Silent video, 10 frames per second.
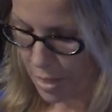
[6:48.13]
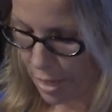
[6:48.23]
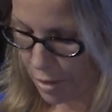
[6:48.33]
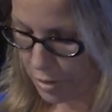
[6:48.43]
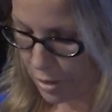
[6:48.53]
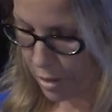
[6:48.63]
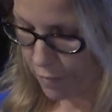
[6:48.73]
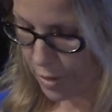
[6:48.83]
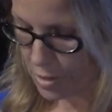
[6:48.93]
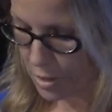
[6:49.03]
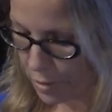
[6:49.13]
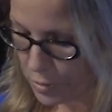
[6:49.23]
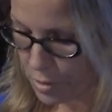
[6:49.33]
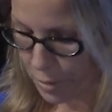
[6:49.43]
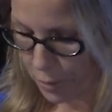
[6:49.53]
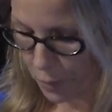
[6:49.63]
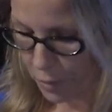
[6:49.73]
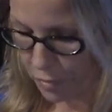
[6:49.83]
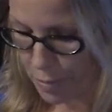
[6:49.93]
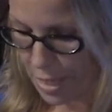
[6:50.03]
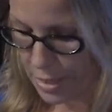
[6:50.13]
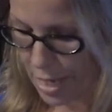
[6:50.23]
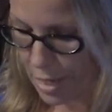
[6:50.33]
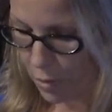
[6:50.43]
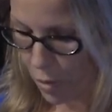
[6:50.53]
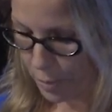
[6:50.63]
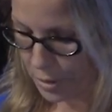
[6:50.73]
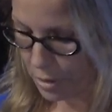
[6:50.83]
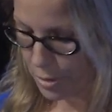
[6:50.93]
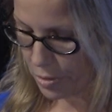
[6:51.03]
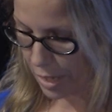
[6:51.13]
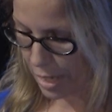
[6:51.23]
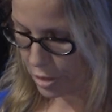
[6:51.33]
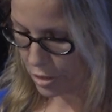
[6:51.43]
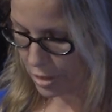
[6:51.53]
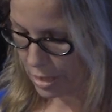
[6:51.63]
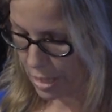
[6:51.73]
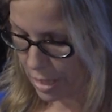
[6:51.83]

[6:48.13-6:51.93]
Healthy love has the ultimate goal of maintaining open communication